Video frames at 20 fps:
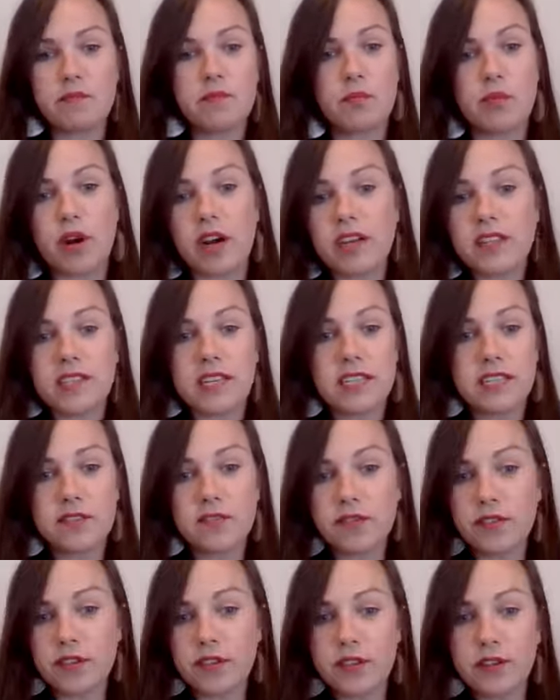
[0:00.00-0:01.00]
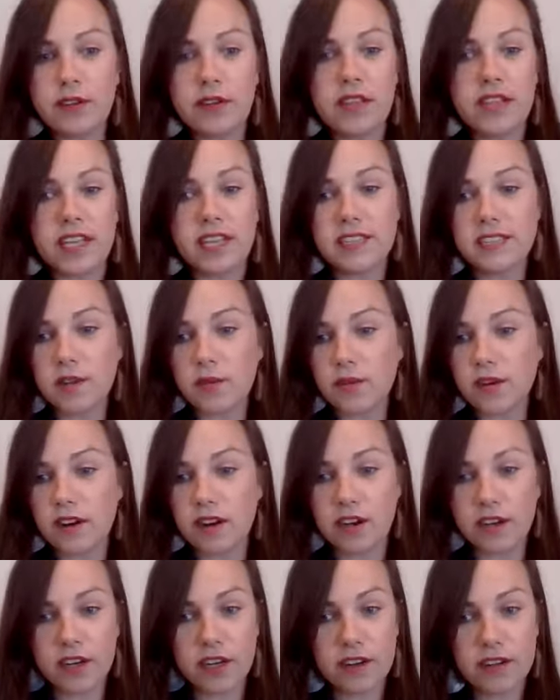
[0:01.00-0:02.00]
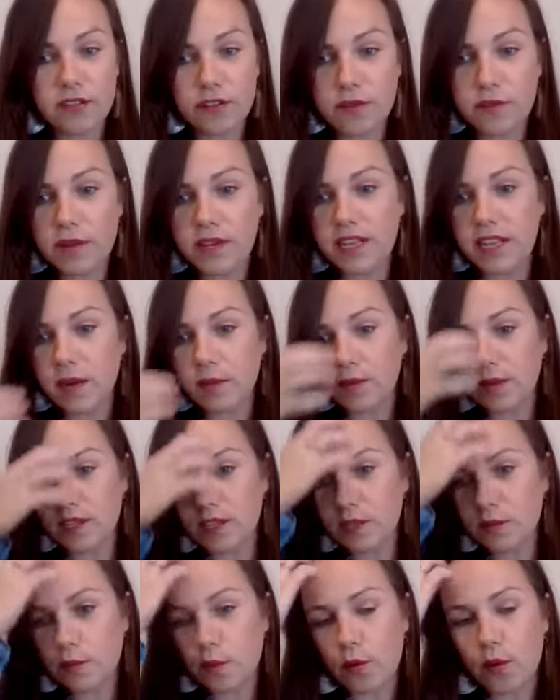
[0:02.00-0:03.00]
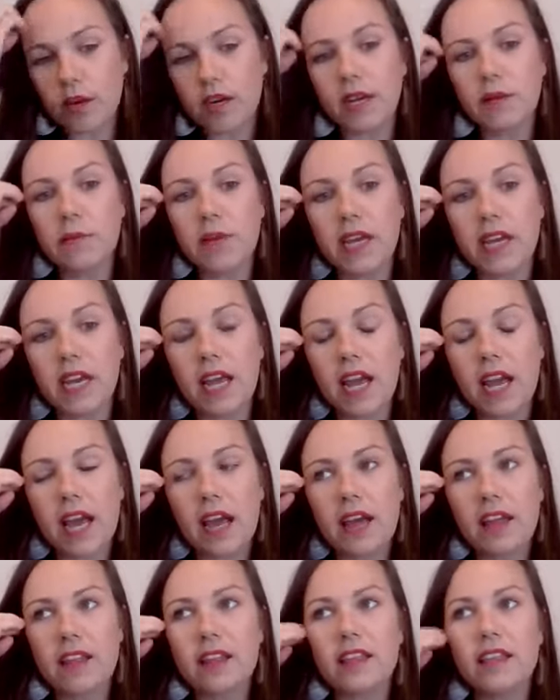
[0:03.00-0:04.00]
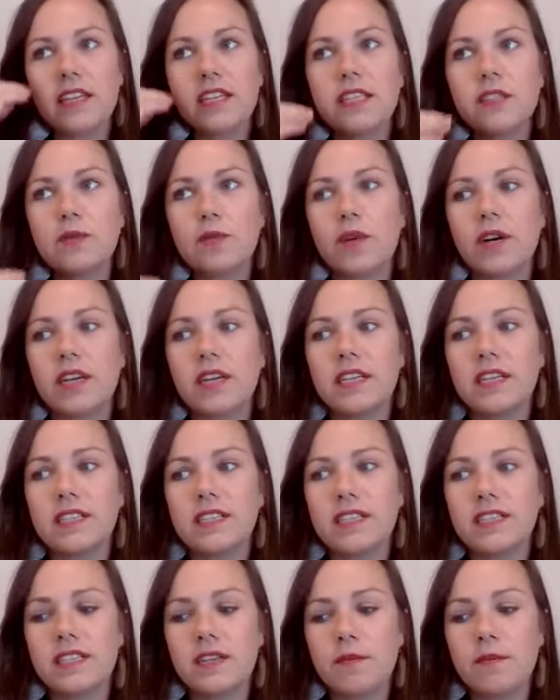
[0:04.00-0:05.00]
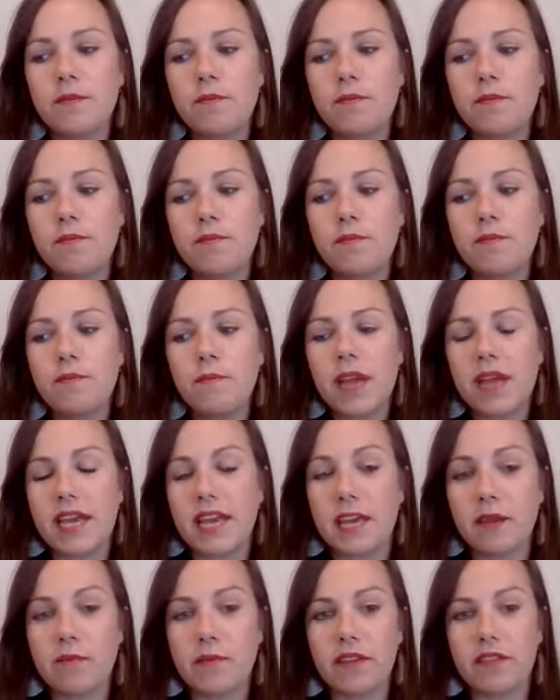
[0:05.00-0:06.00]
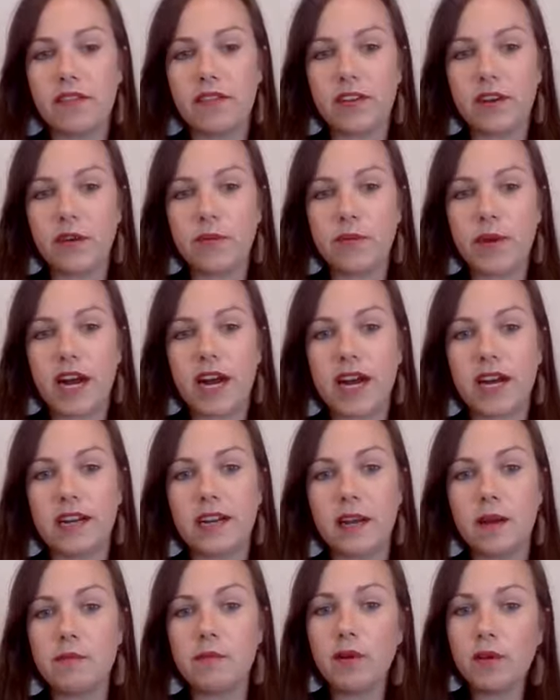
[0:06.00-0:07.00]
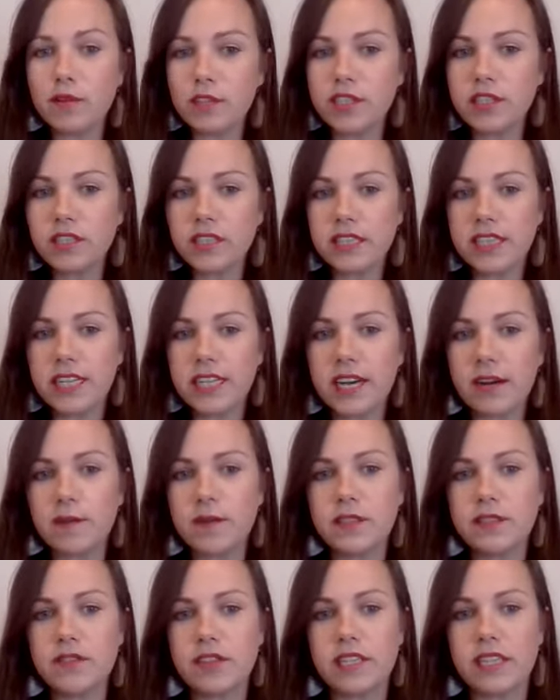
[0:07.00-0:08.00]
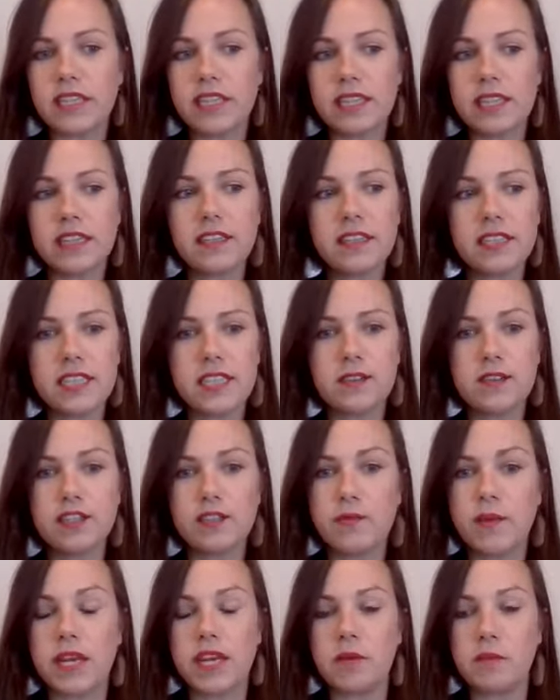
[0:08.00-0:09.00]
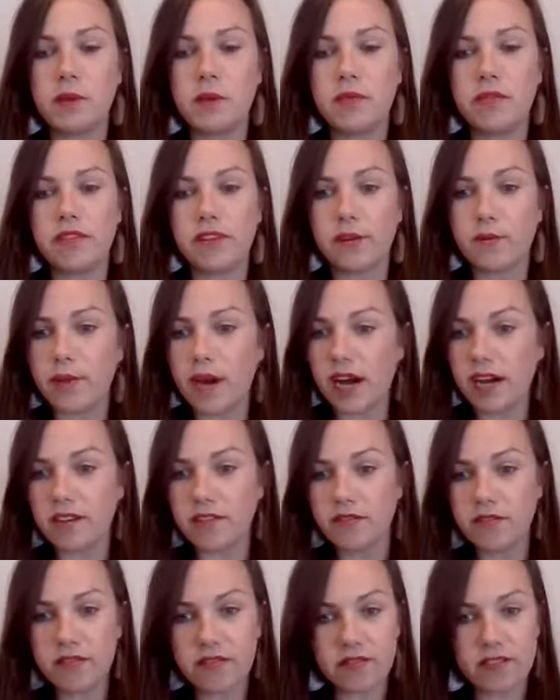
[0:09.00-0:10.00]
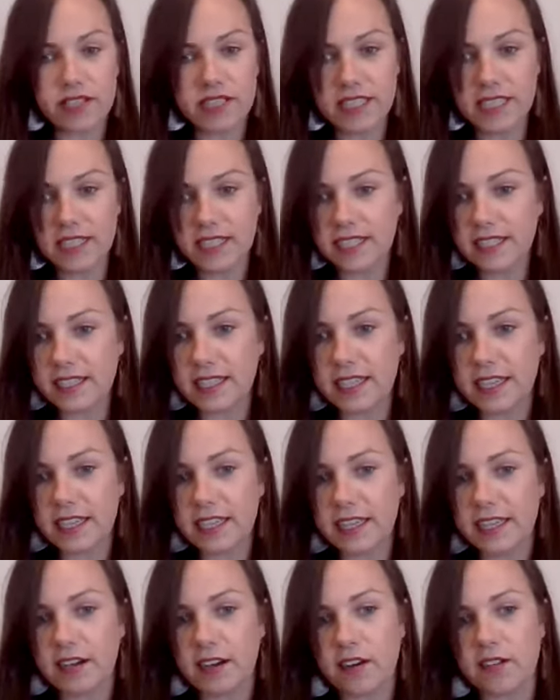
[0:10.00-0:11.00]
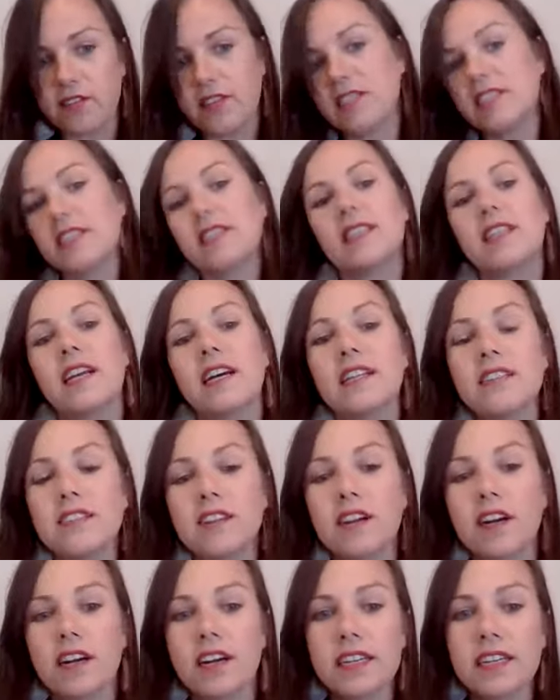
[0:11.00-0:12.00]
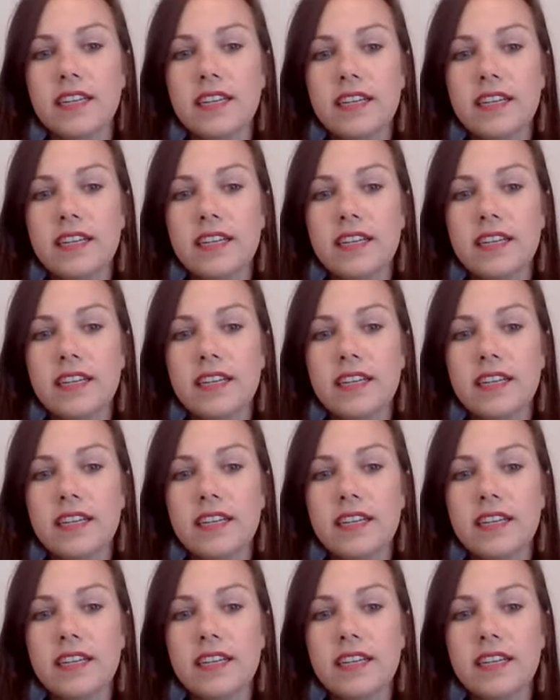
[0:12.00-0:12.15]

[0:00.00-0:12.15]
processed food, things that were not good for me, they weren't supporting me, this was making me feel bad emotionally. I was feeling guilty. It was making me feel bad physically. Like, obviously, that's not